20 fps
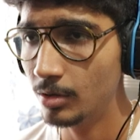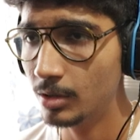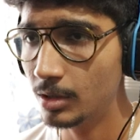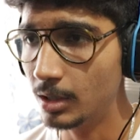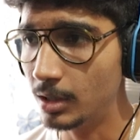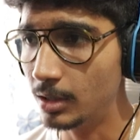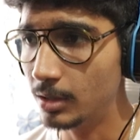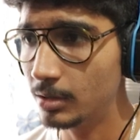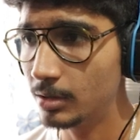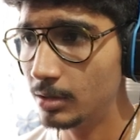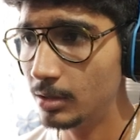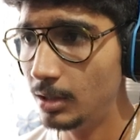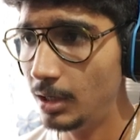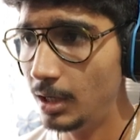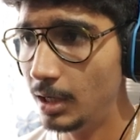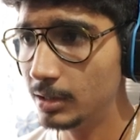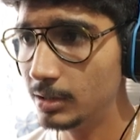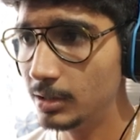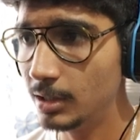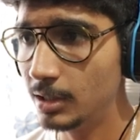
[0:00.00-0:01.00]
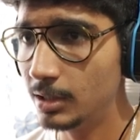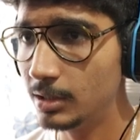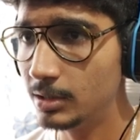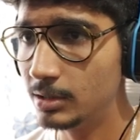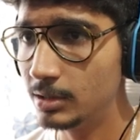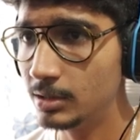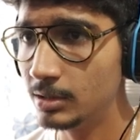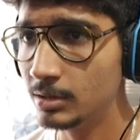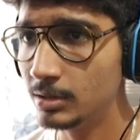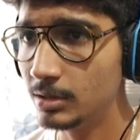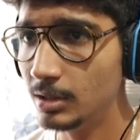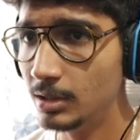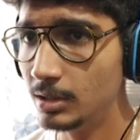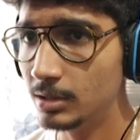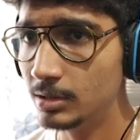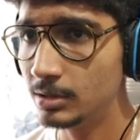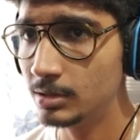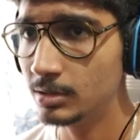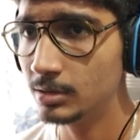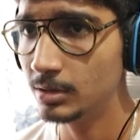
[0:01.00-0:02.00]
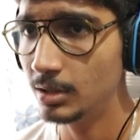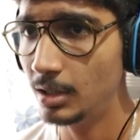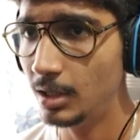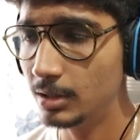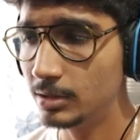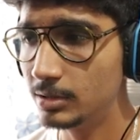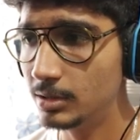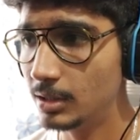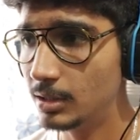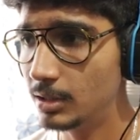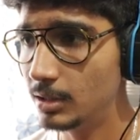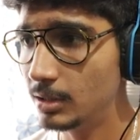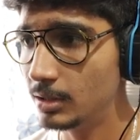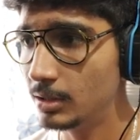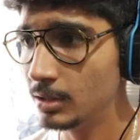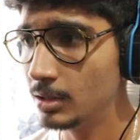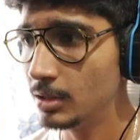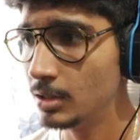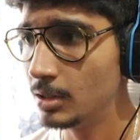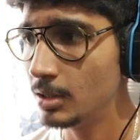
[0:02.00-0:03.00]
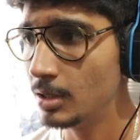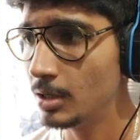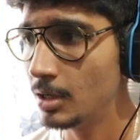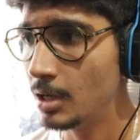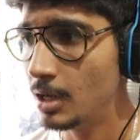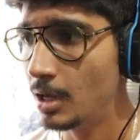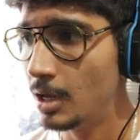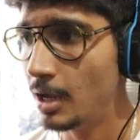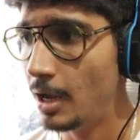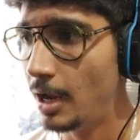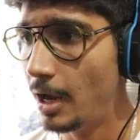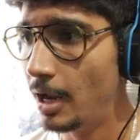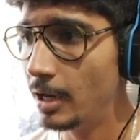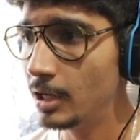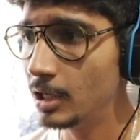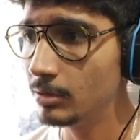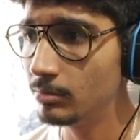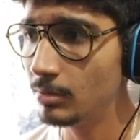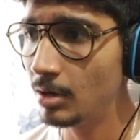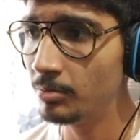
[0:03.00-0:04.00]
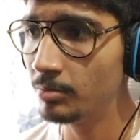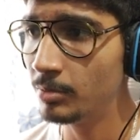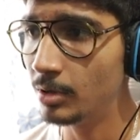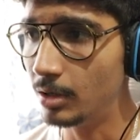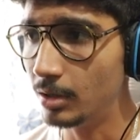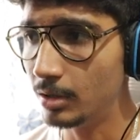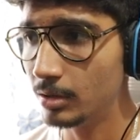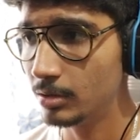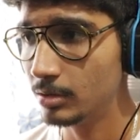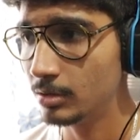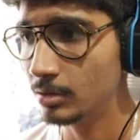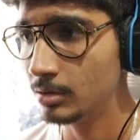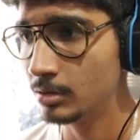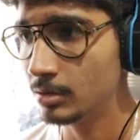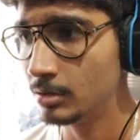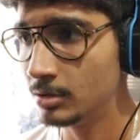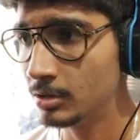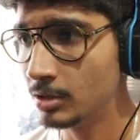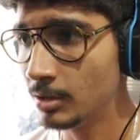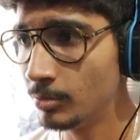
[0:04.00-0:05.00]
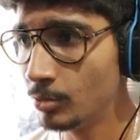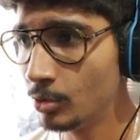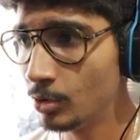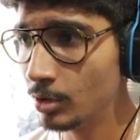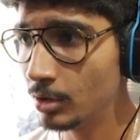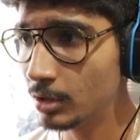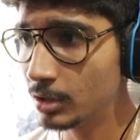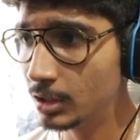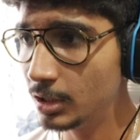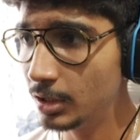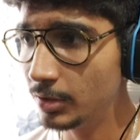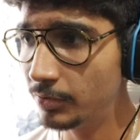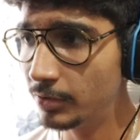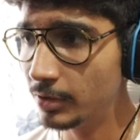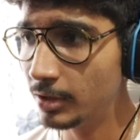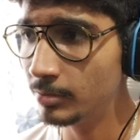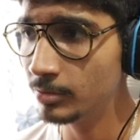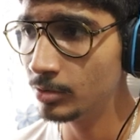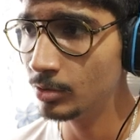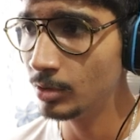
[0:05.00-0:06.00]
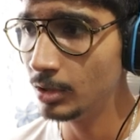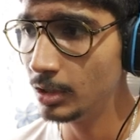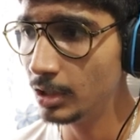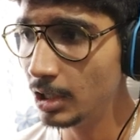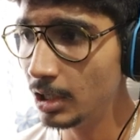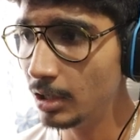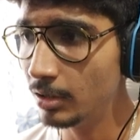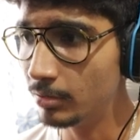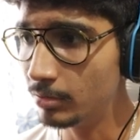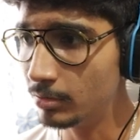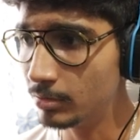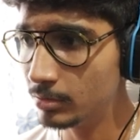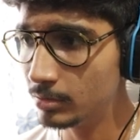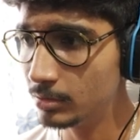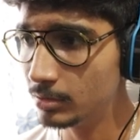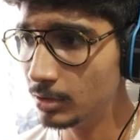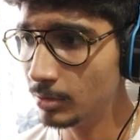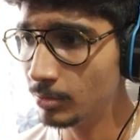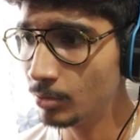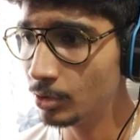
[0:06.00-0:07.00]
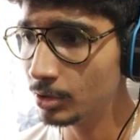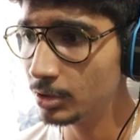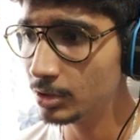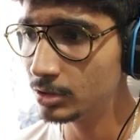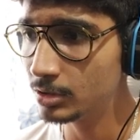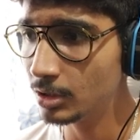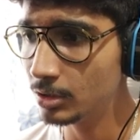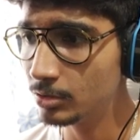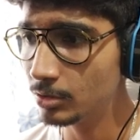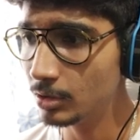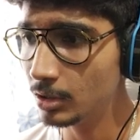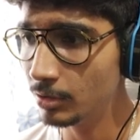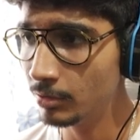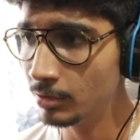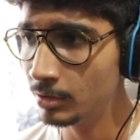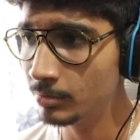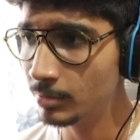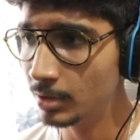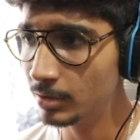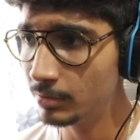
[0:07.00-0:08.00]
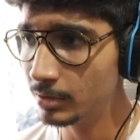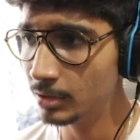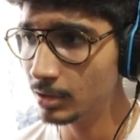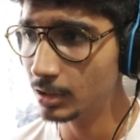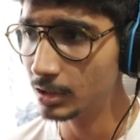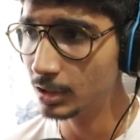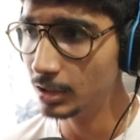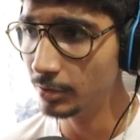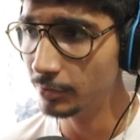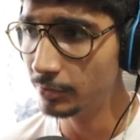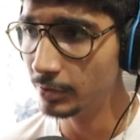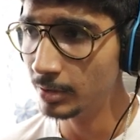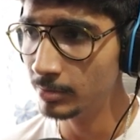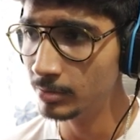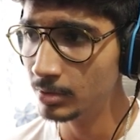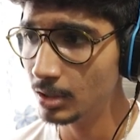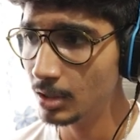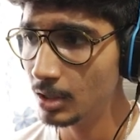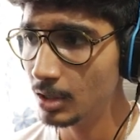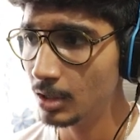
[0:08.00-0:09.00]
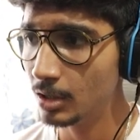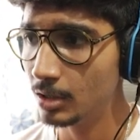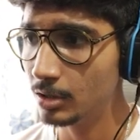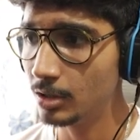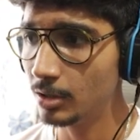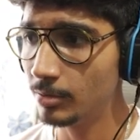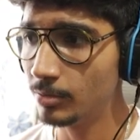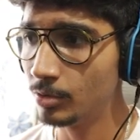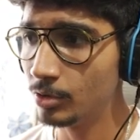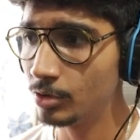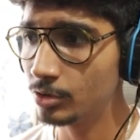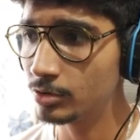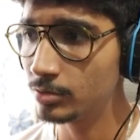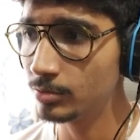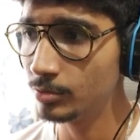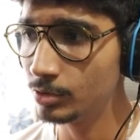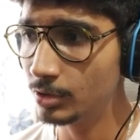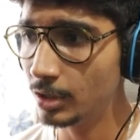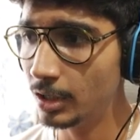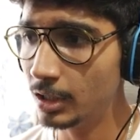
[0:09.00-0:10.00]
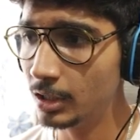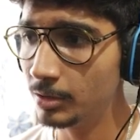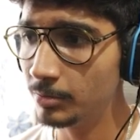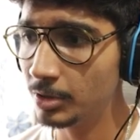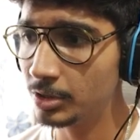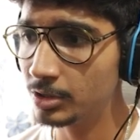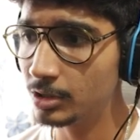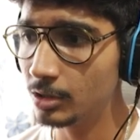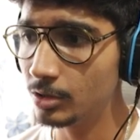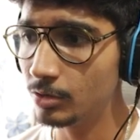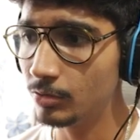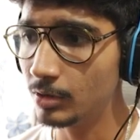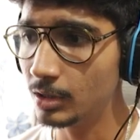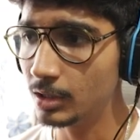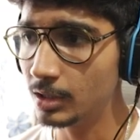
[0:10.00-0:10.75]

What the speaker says: Okay, like this. Yes, exactly. And remember, the more keyframe you leave, the more distance you leave in between the keyframes, the more smoother animation